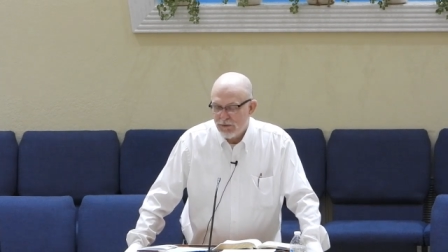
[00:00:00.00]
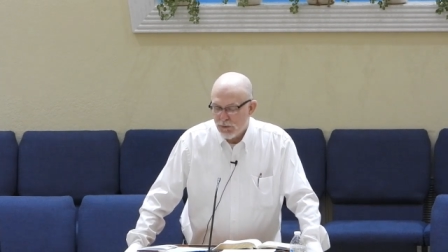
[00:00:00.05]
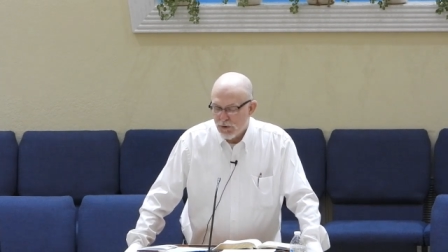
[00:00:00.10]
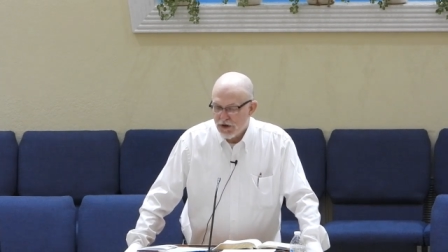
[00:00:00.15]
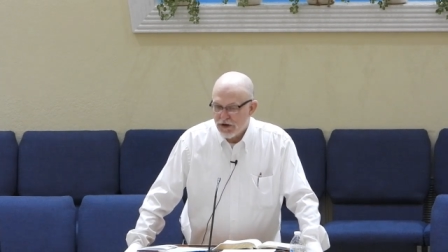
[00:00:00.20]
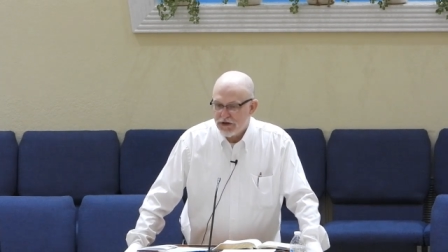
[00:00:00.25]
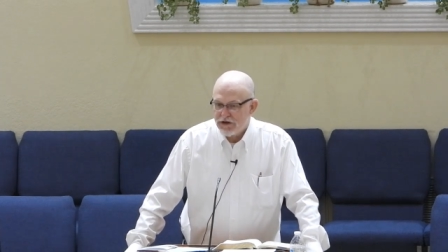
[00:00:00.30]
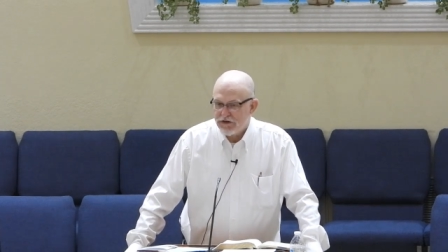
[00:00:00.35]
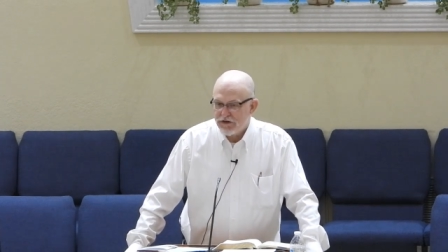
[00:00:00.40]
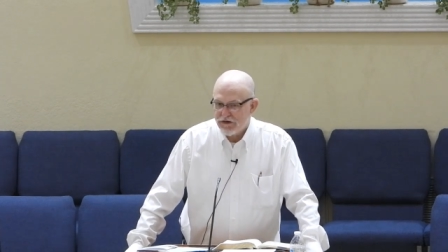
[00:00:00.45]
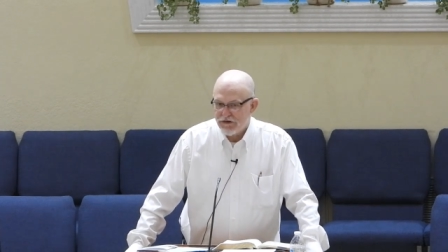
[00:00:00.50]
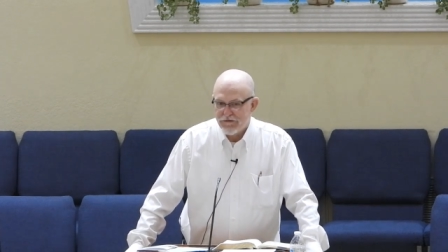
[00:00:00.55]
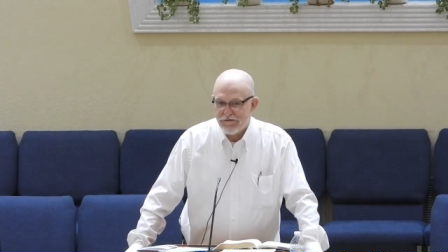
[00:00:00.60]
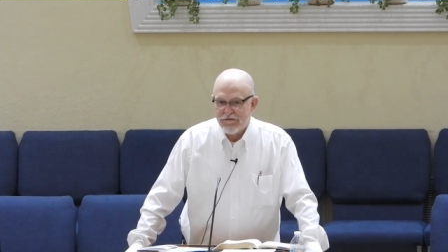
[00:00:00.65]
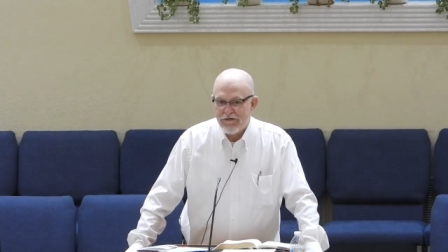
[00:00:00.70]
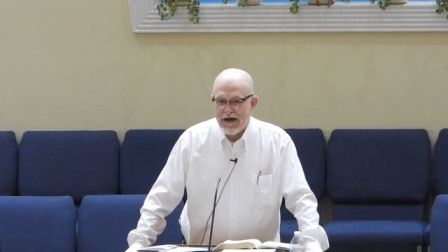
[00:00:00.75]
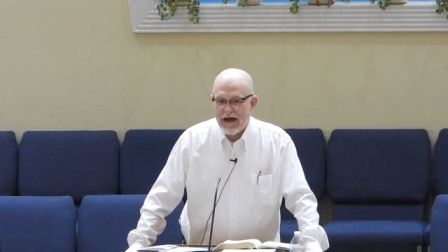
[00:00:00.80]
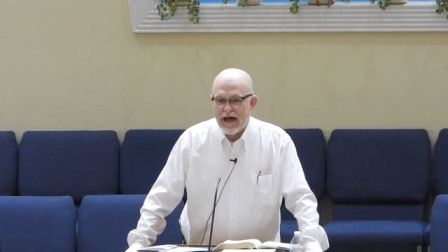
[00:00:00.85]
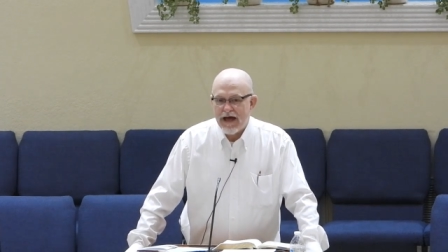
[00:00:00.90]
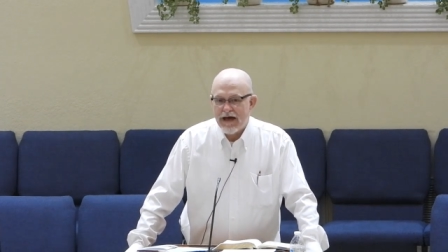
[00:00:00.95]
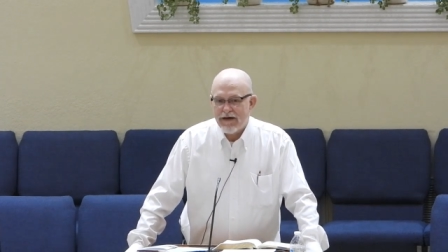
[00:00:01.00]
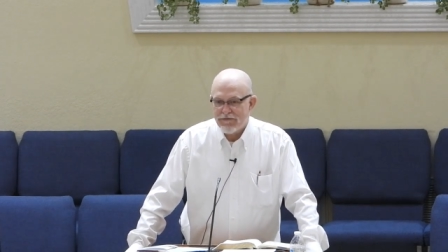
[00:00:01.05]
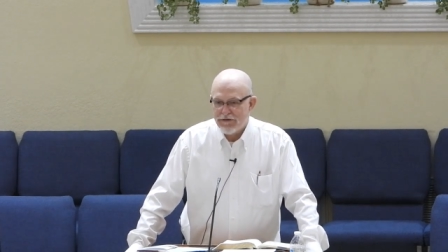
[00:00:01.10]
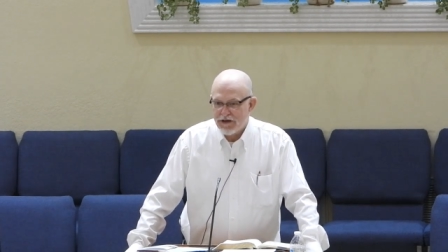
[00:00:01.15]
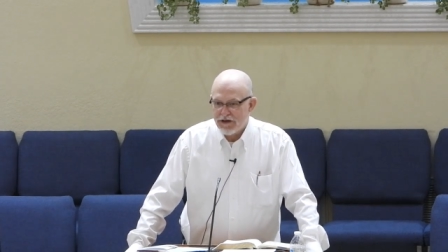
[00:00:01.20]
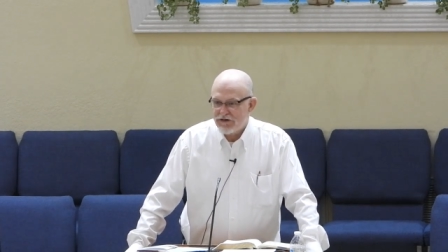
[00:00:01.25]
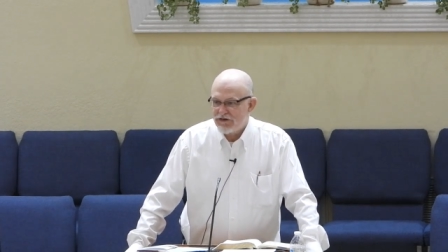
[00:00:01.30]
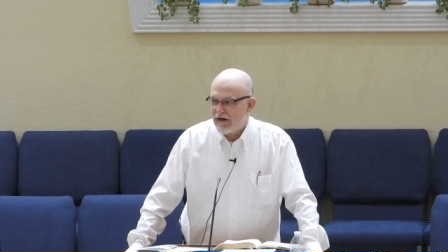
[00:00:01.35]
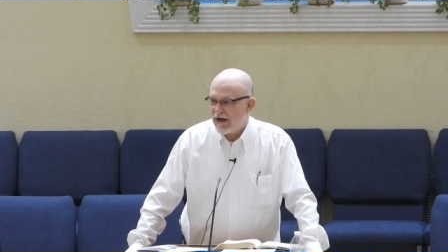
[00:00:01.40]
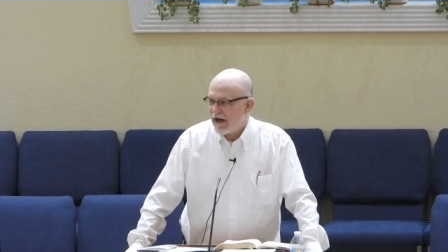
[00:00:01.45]
We're going to survive
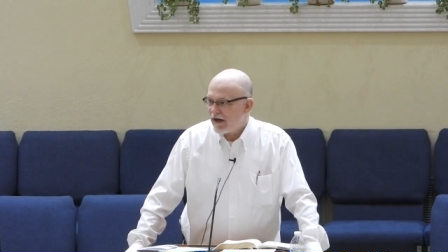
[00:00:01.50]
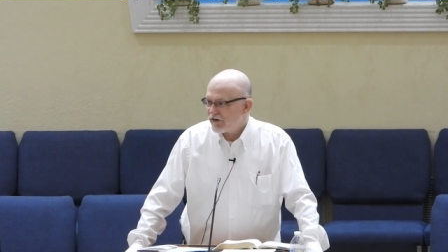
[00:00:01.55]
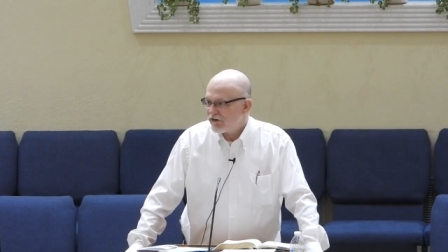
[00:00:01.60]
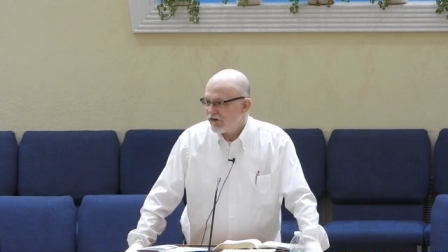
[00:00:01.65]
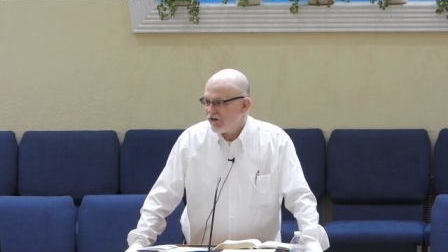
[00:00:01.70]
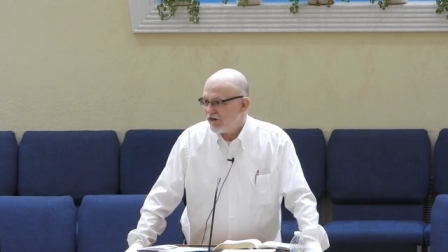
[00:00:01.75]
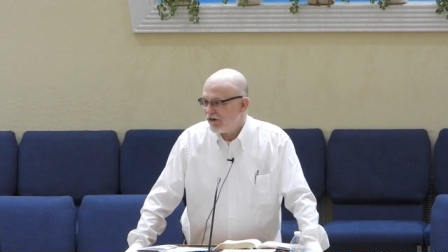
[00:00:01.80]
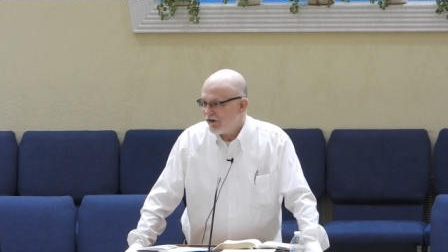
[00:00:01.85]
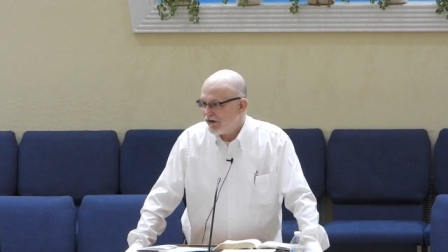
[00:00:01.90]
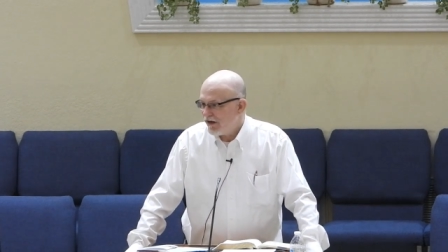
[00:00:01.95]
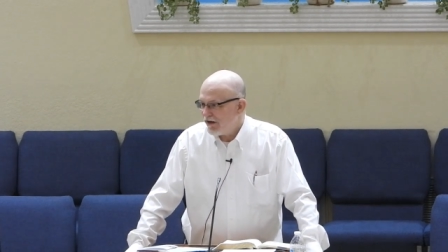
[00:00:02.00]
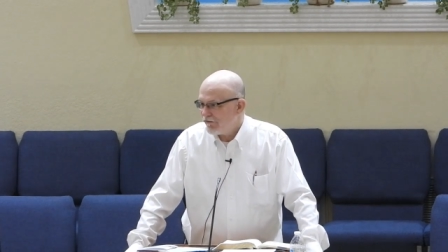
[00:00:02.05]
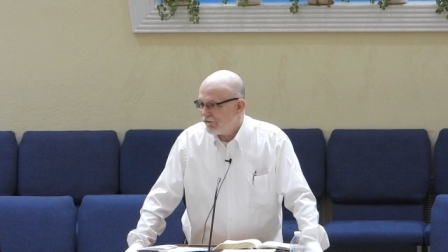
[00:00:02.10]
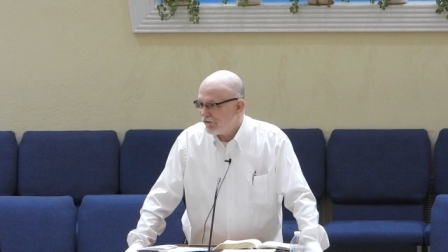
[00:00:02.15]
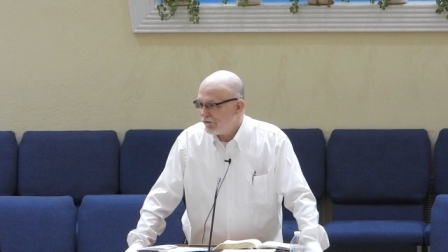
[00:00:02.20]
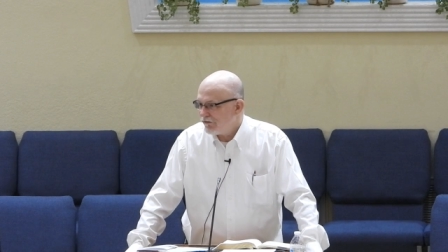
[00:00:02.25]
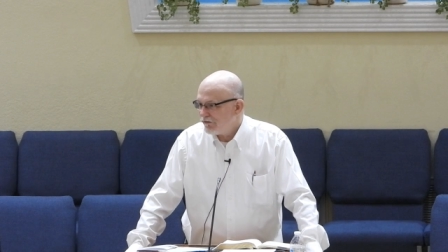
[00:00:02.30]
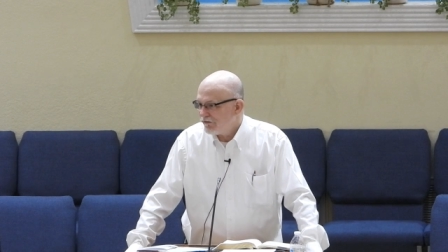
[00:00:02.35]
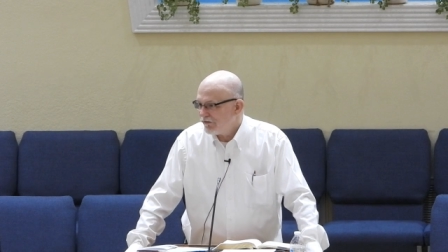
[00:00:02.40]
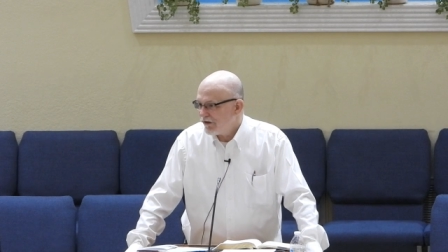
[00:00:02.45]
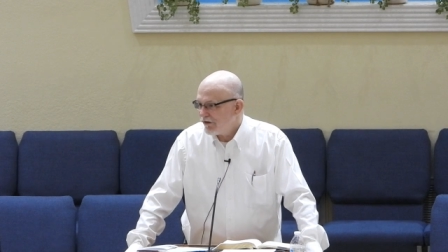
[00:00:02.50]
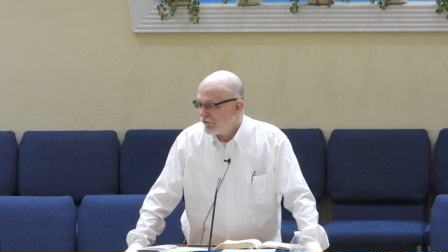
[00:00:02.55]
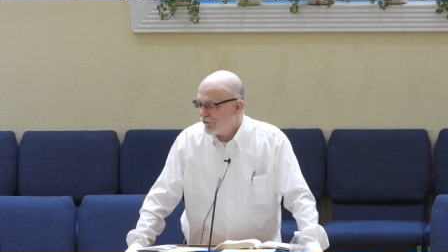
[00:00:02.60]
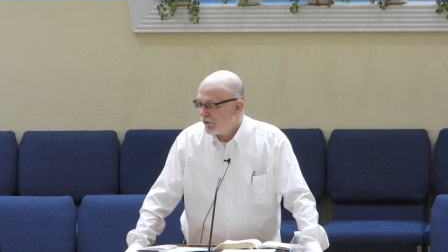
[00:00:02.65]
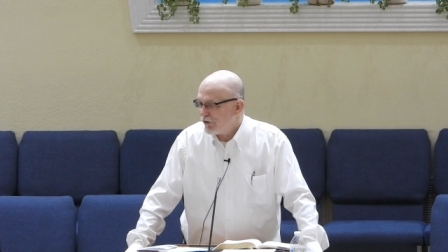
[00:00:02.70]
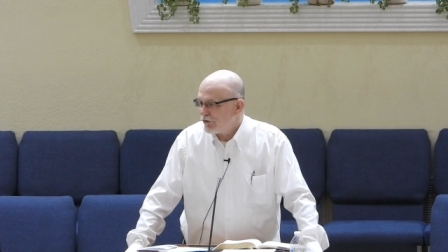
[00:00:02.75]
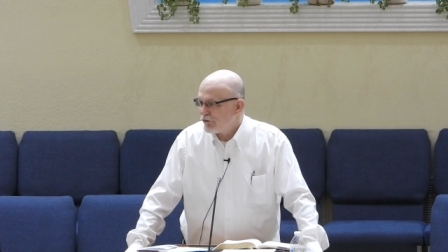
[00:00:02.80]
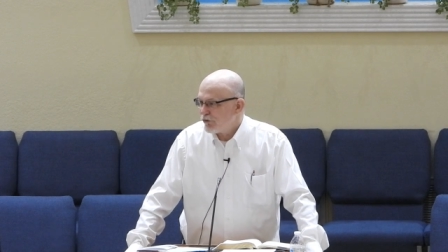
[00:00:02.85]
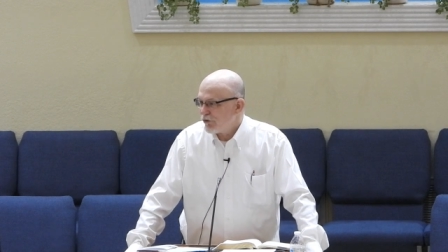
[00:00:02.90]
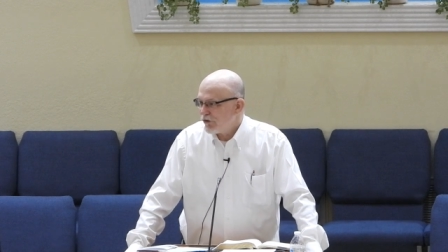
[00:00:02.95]
the attacks of the devil
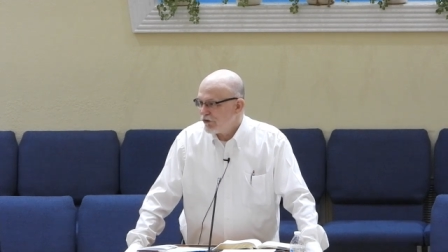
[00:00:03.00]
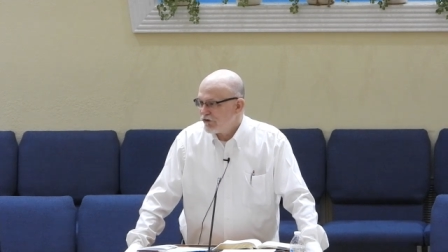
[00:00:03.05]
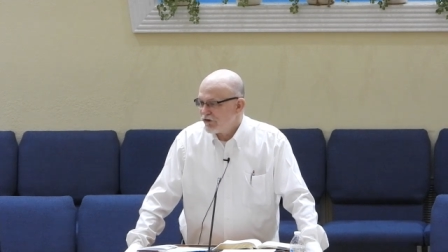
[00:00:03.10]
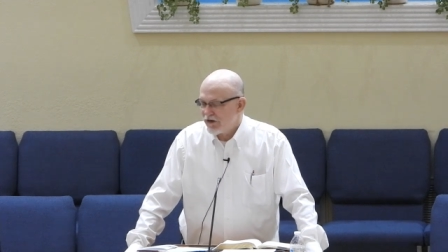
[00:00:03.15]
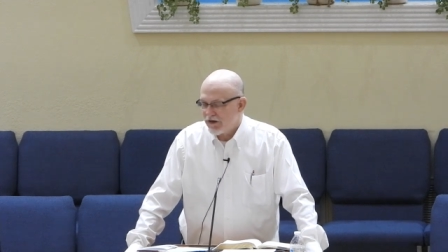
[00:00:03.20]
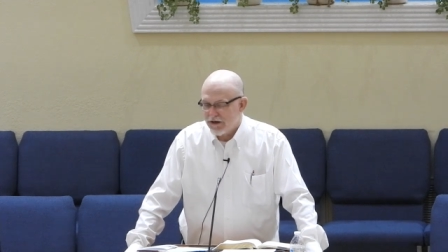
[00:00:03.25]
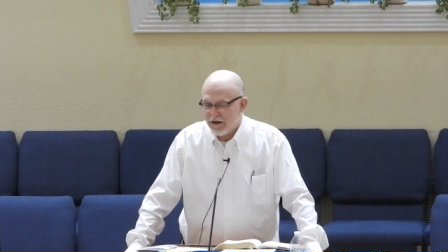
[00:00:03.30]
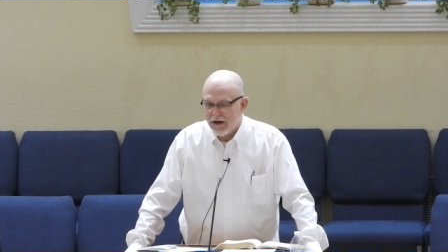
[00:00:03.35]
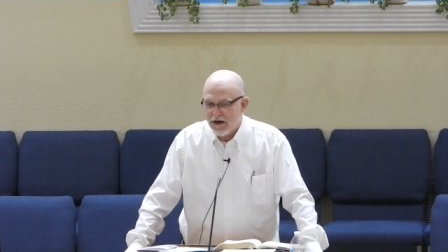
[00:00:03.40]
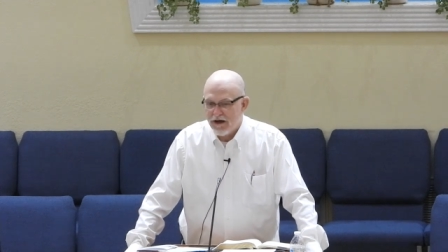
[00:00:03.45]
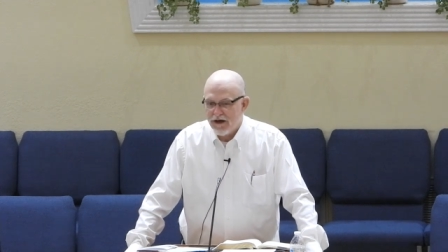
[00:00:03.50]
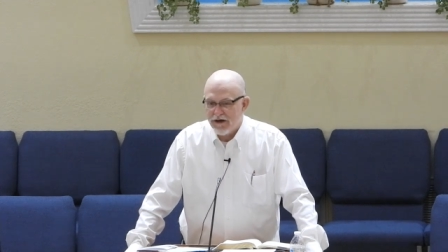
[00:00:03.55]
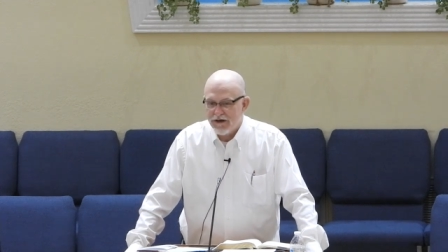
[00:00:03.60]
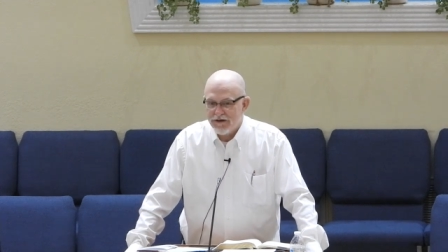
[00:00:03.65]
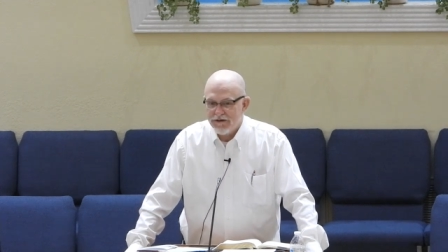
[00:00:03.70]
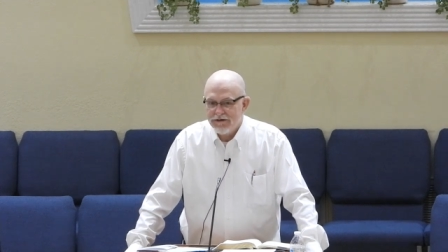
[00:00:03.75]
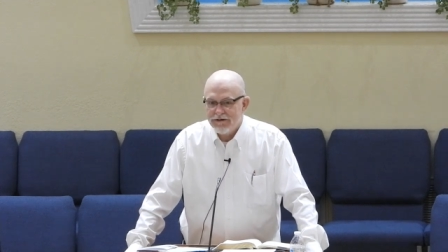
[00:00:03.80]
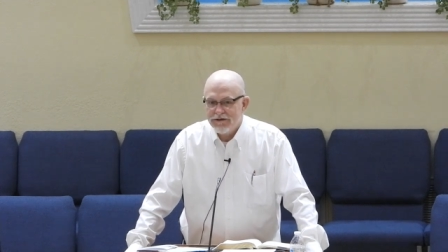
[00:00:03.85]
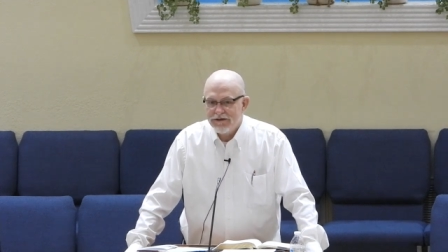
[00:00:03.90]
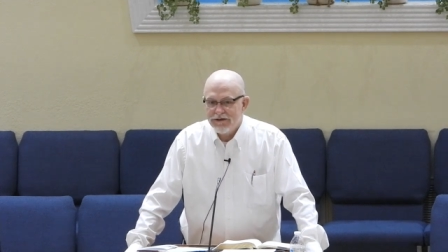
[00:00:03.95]
if we trust in God